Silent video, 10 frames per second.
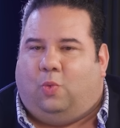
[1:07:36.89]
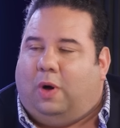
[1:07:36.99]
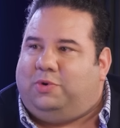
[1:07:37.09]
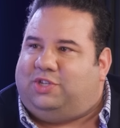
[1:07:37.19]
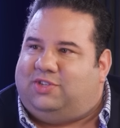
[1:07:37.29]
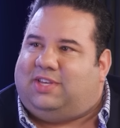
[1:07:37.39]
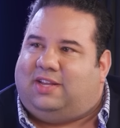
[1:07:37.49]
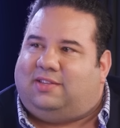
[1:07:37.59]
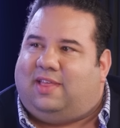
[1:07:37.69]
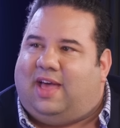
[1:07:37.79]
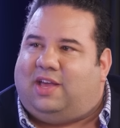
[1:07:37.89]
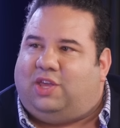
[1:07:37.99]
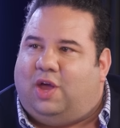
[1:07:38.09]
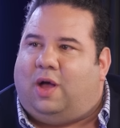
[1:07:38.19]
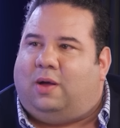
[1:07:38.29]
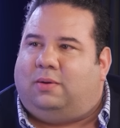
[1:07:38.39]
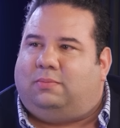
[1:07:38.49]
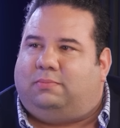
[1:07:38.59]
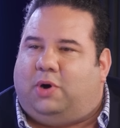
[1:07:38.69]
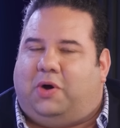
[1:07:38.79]
What would you say to that young
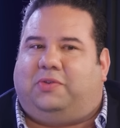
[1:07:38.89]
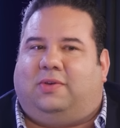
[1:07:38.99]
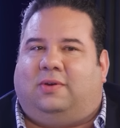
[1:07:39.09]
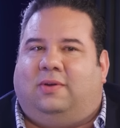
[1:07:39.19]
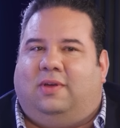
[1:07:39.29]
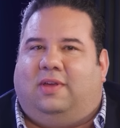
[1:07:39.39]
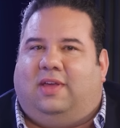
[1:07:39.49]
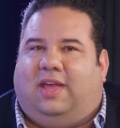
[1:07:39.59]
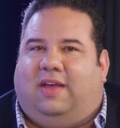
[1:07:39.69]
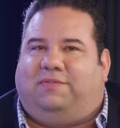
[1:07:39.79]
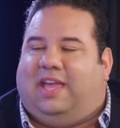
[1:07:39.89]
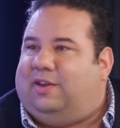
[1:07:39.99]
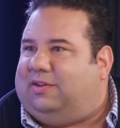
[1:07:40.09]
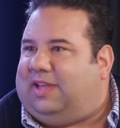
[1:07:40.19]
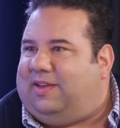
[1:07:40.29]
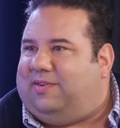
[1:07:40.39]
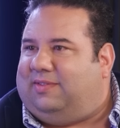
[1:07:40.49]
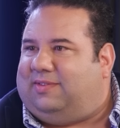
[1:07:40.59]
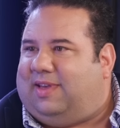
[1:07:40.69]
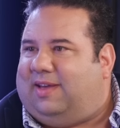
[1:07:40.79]
person if they looked at you
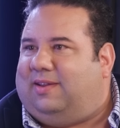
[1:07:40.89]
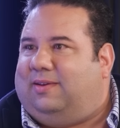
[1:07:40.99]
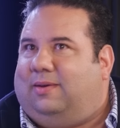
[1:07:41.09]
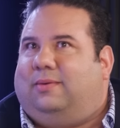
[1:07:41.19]
and said,